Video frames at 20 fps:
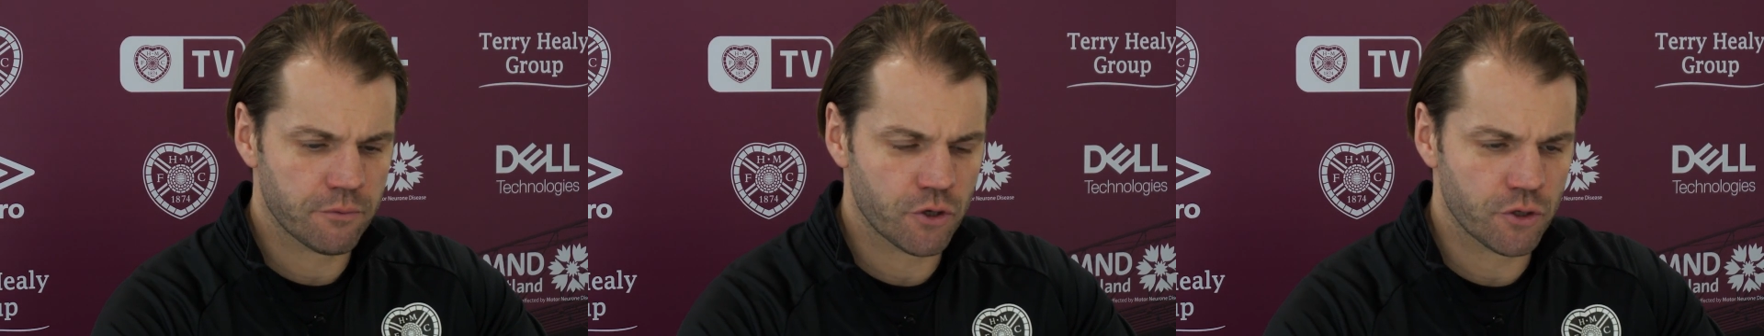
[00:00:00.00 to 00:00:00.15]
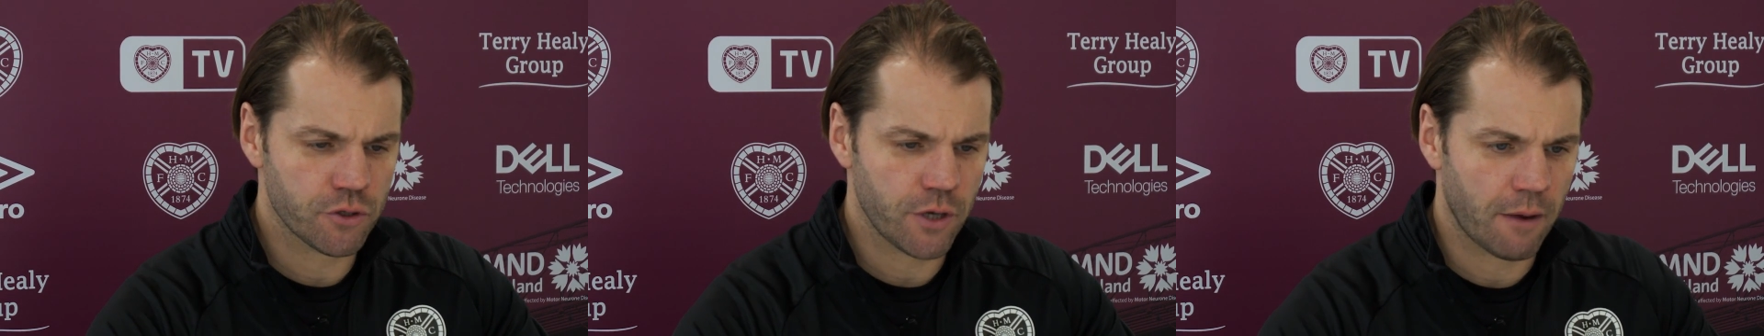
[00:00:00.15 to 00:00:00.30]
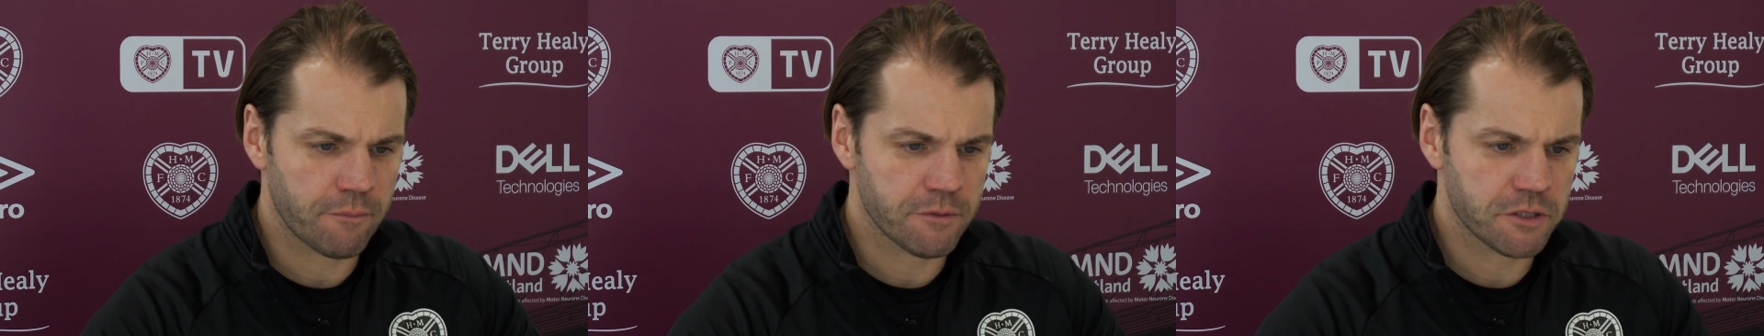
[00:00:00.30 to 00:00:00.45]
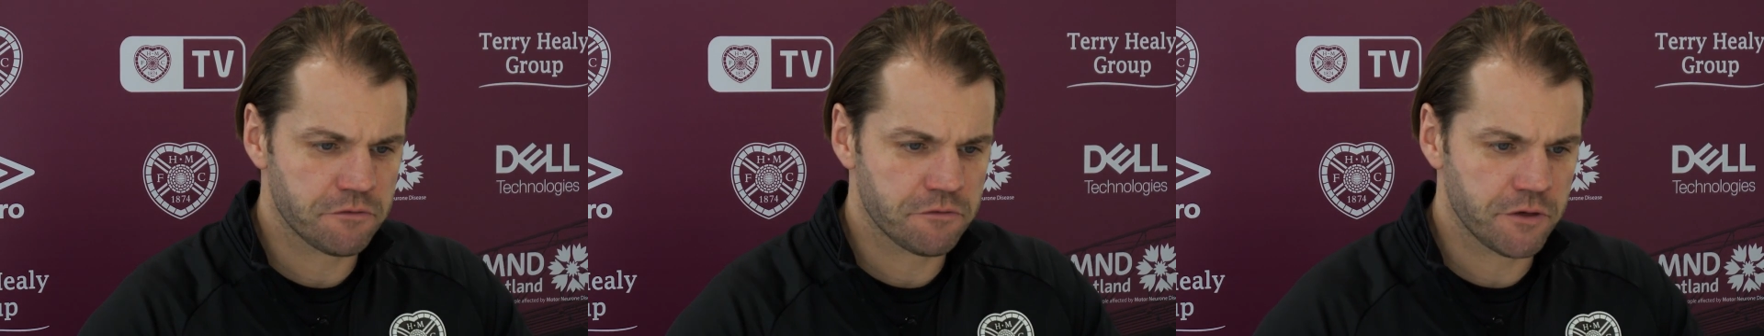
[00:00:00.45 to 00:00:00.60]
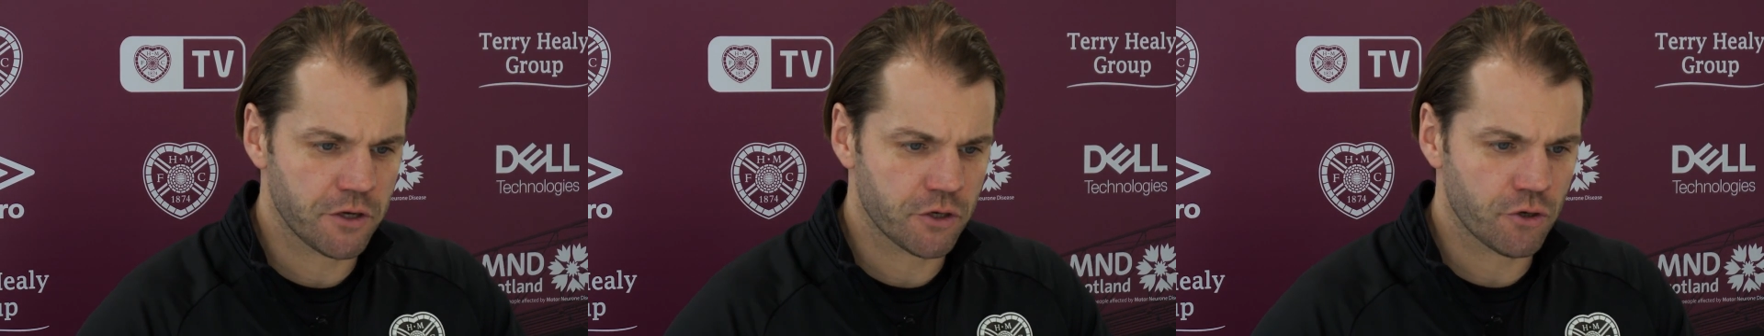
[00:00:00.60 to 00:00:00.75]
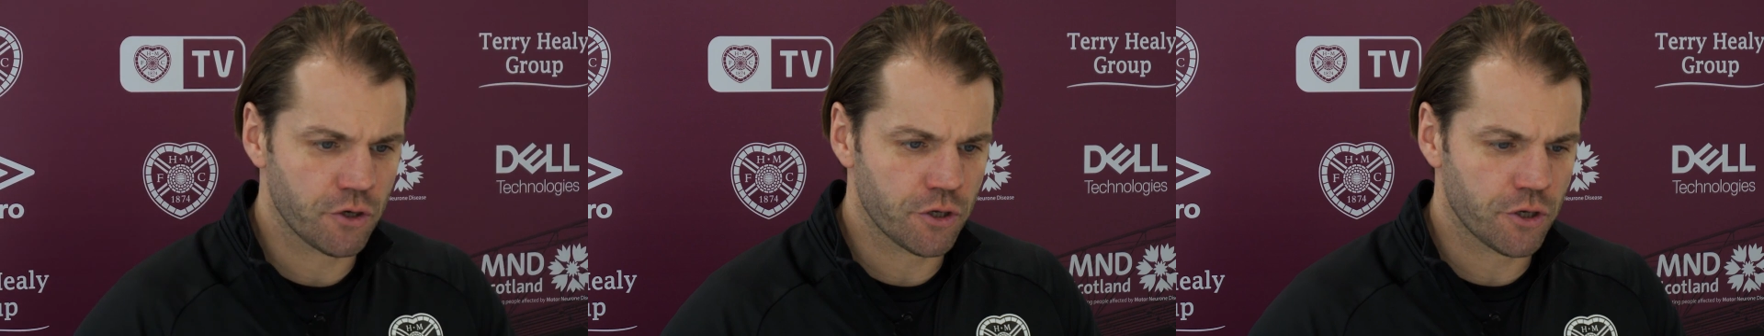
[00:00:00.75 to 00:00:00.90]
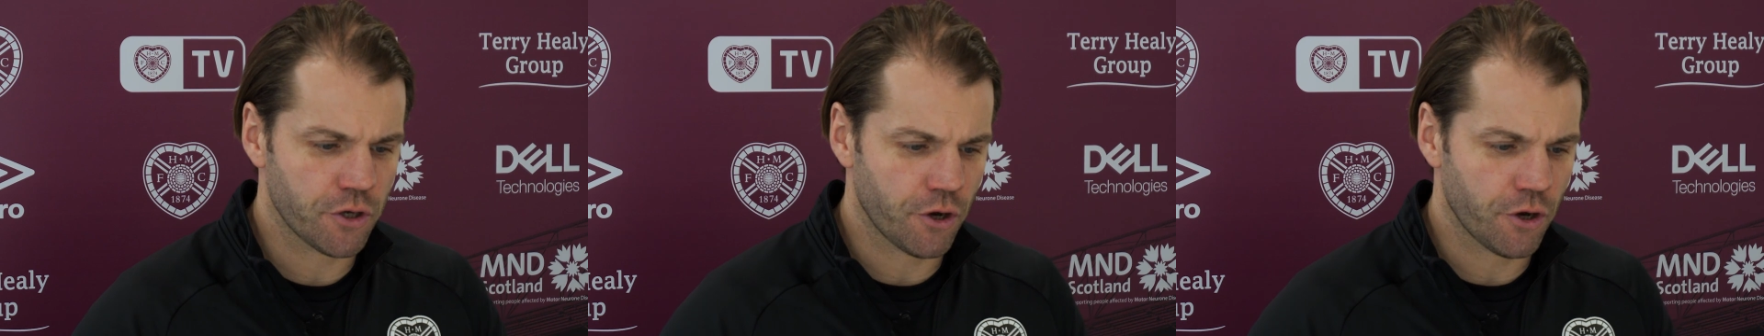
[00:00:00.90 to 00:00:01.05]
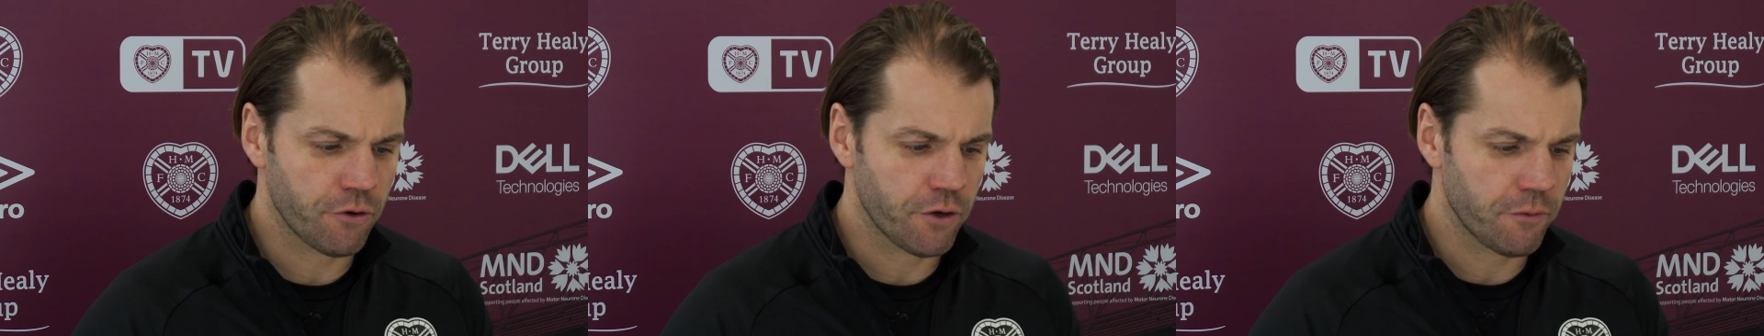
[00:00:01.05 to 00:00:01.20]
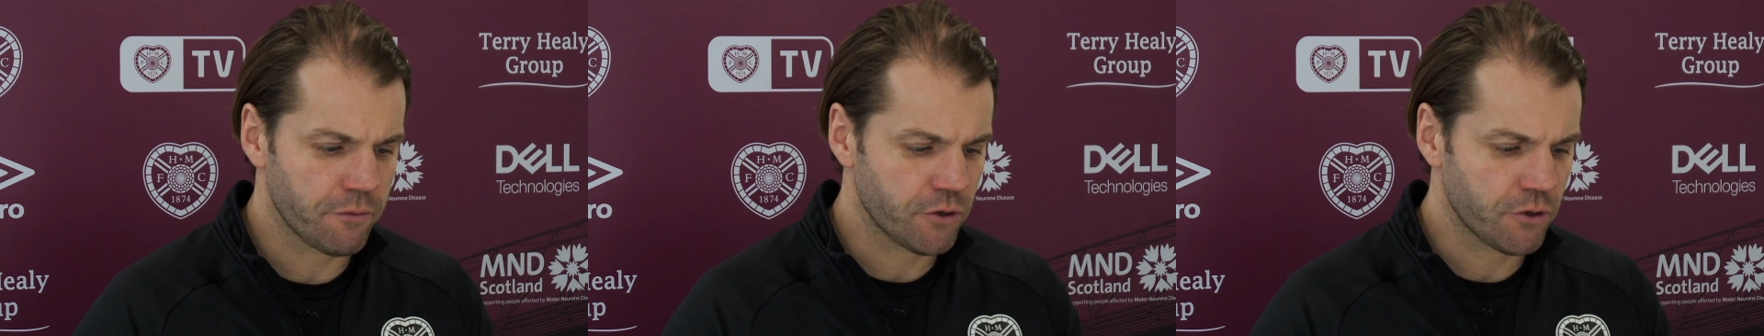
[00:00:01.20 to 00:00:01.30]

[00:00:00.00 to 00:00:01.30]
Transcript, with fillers: good atmosphere, good crowd.